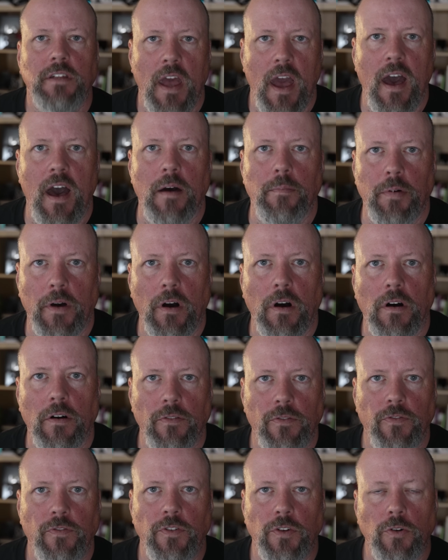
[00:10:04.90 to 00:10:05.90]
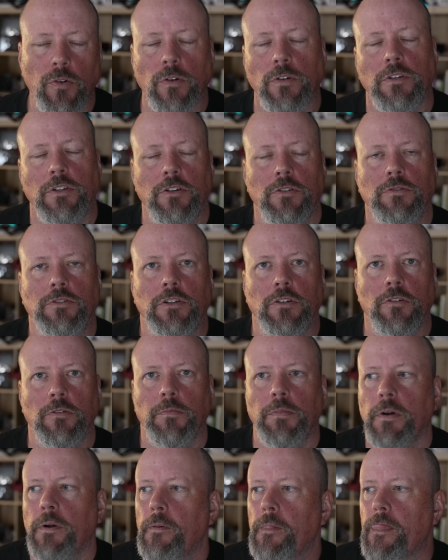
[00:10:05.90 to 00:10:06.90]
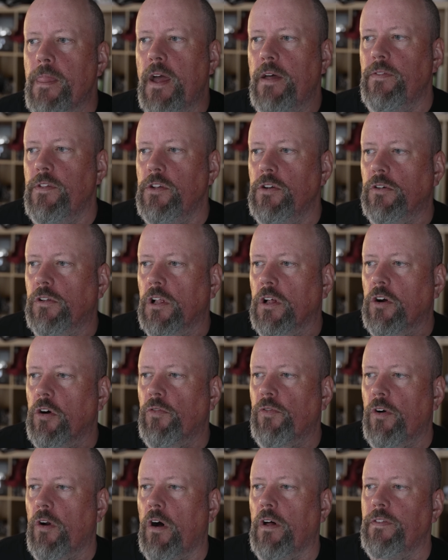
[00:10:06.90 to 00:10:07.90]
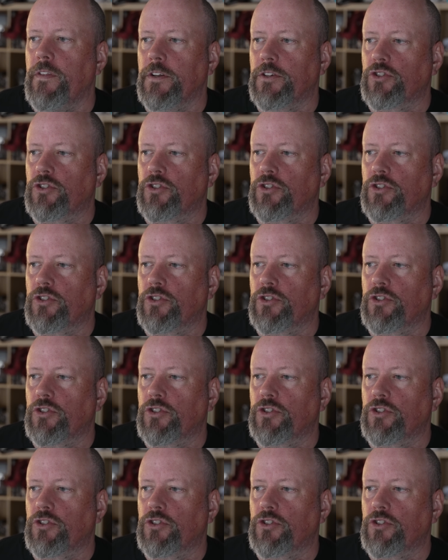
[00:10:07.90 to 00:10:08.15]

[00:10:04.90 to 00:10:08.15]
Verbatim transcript: tab of your YouTube and then you click over on the